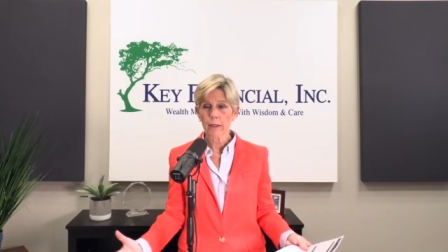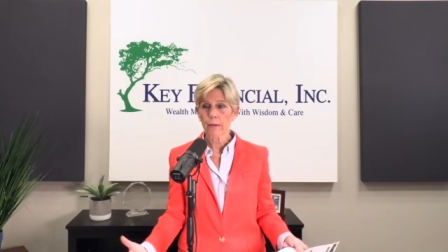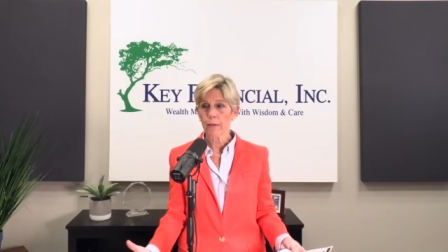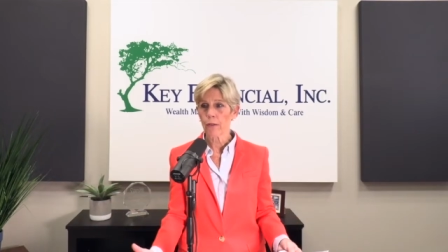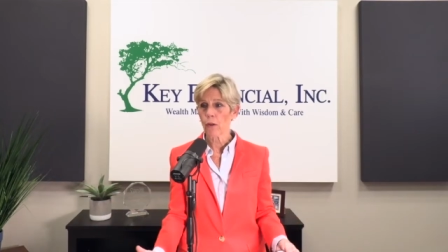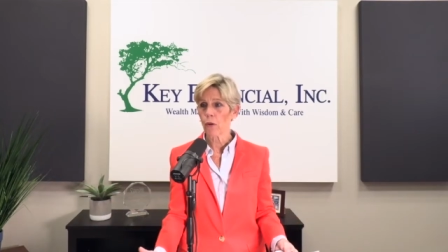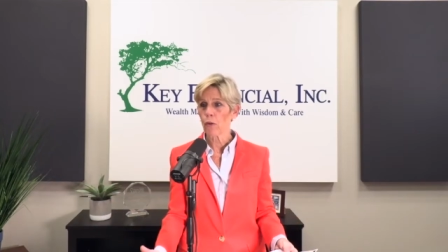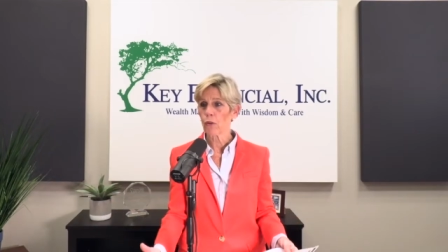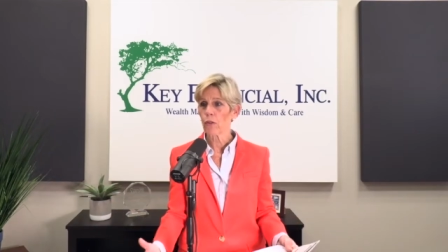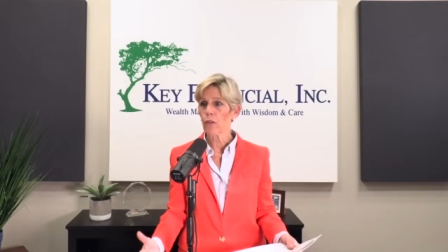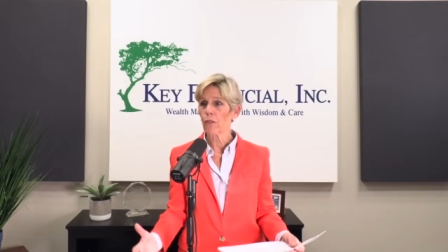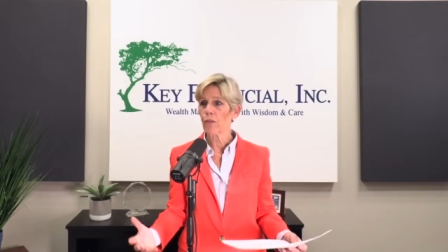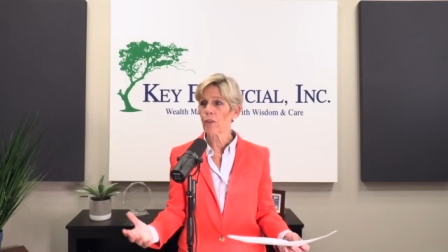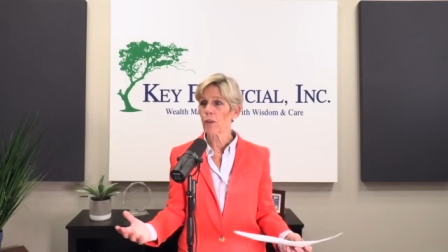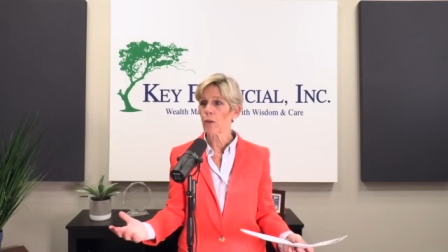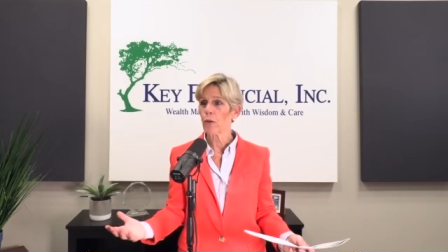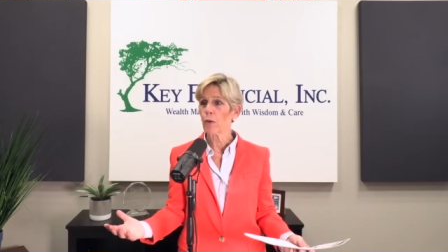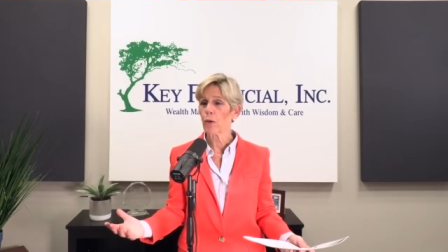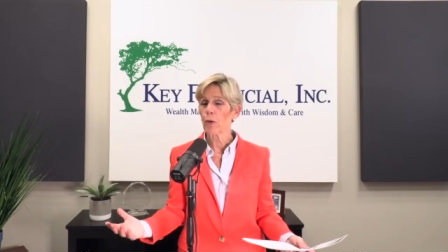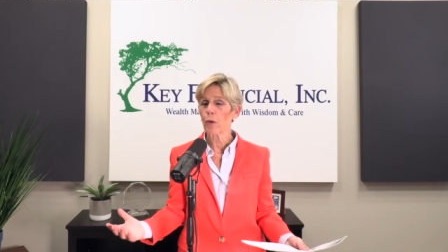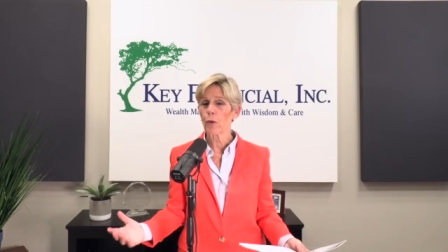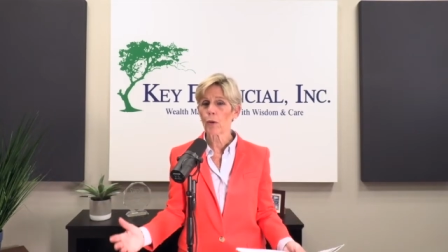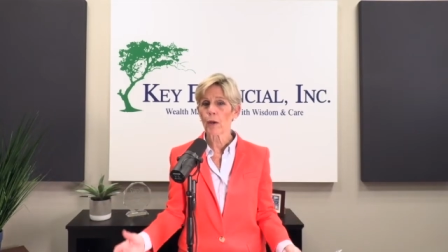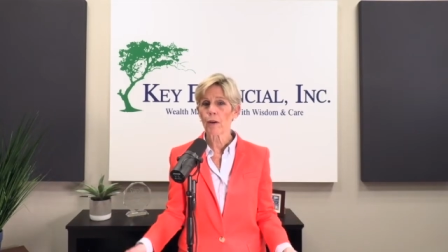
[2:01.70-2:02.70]
Those of you
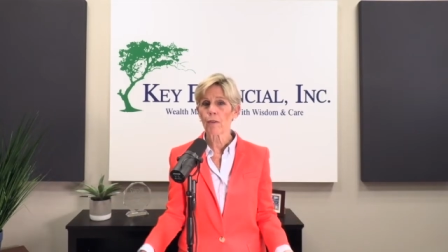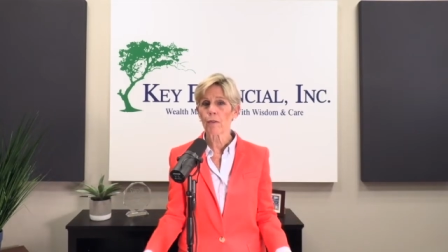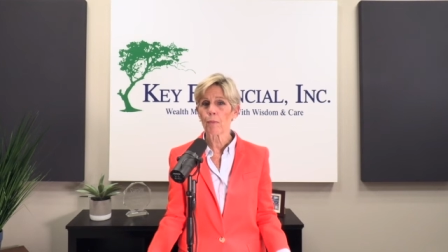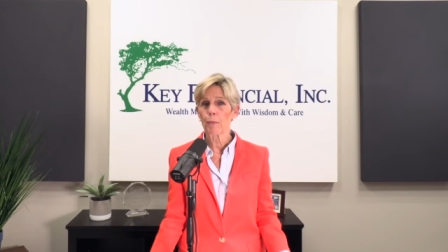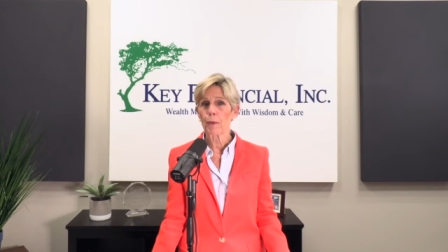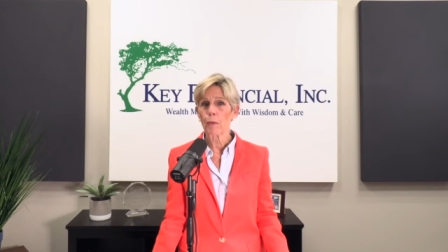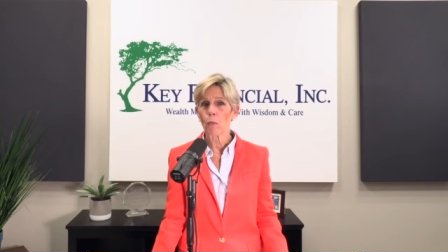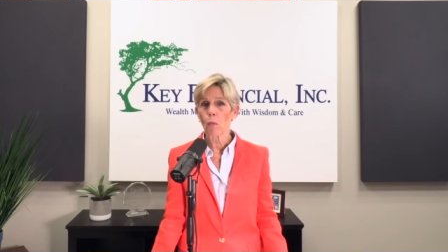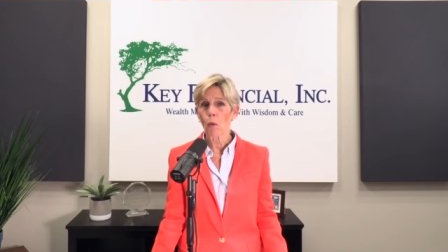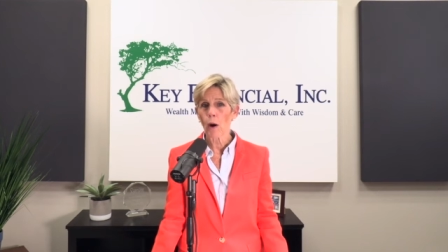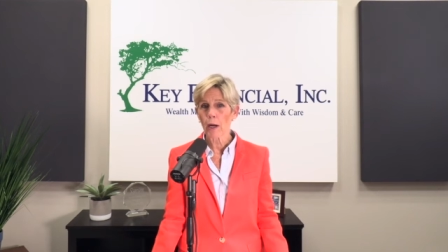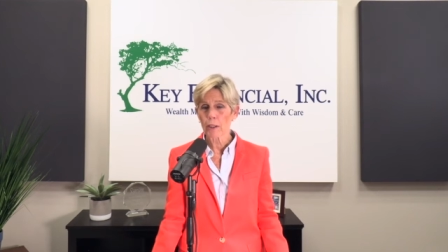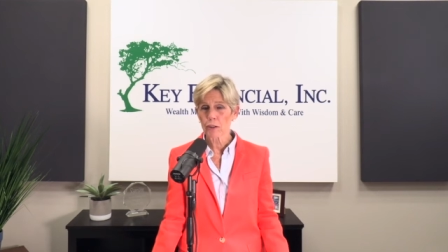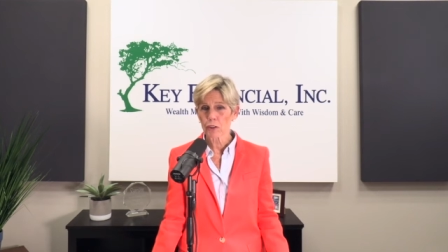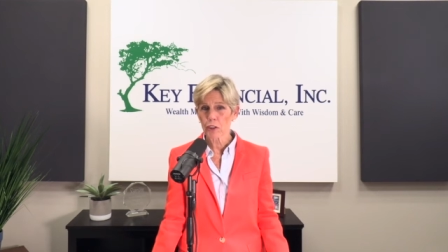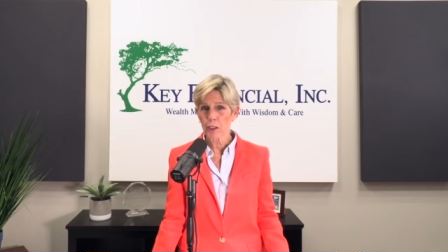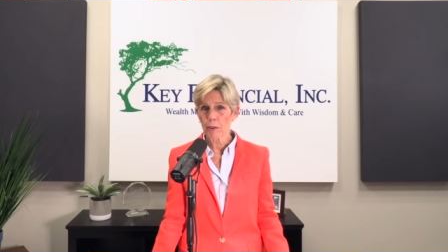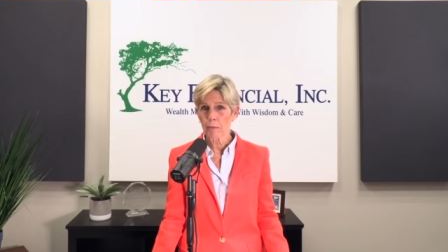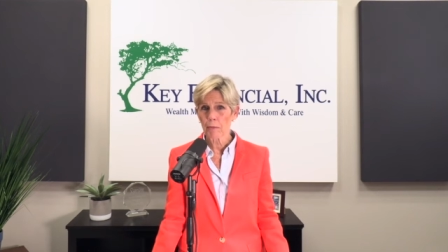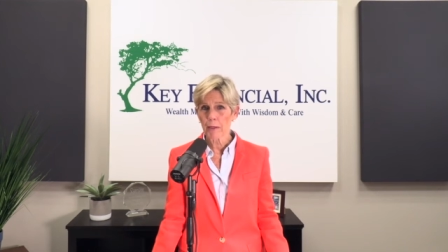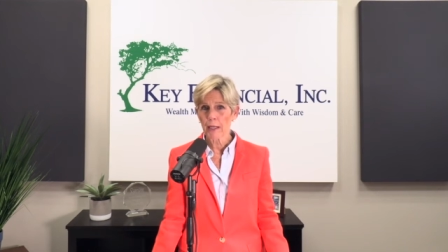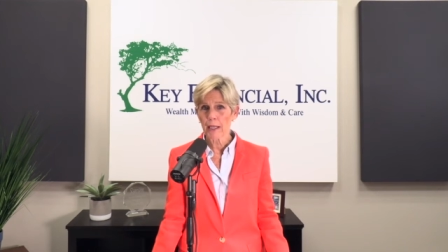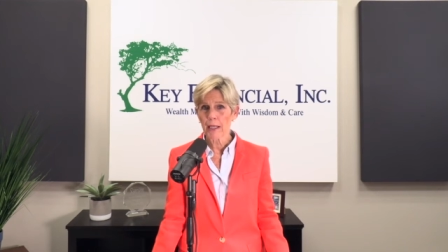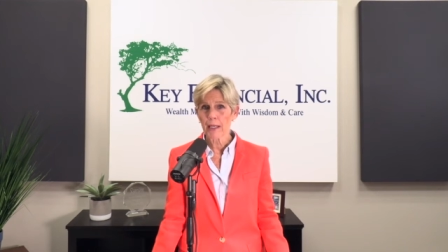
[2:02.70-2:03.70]
who have been
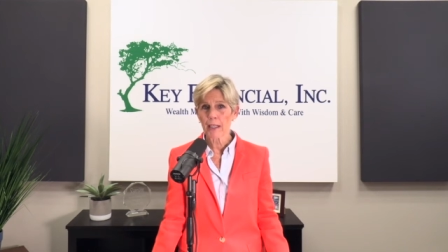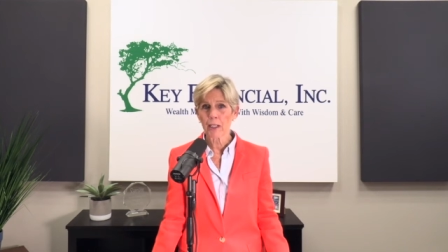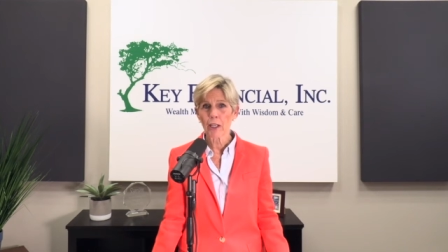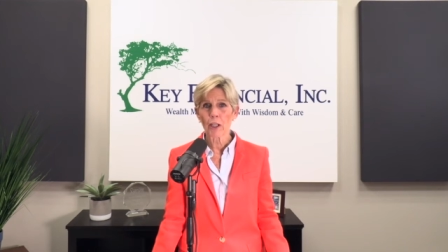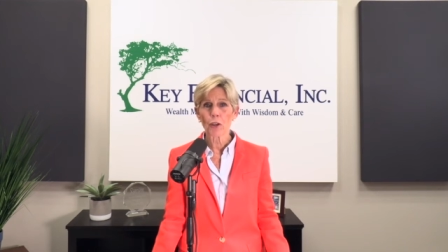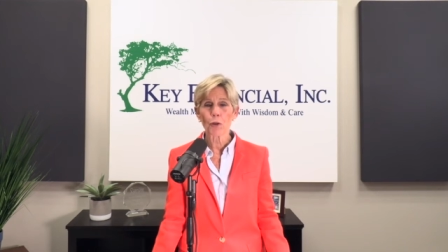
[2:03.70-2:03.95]
watching me and